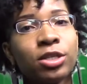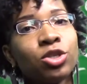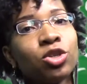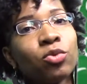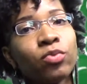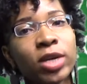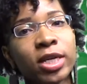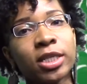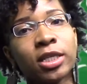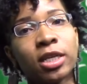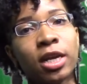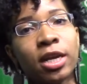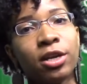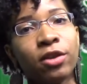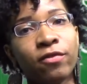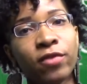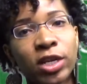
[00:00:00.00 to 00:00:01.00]
the reason an
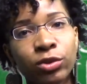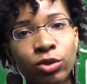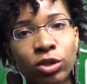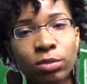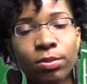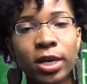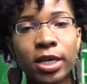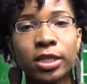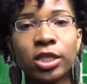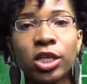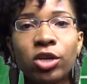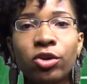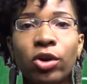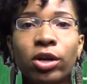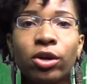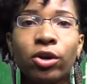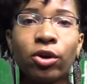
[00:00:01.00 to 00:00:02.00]
individual is placed here
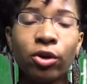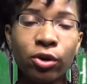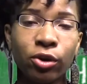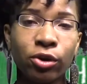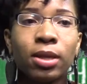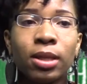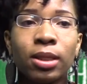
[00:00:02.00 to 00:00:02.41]
on earth.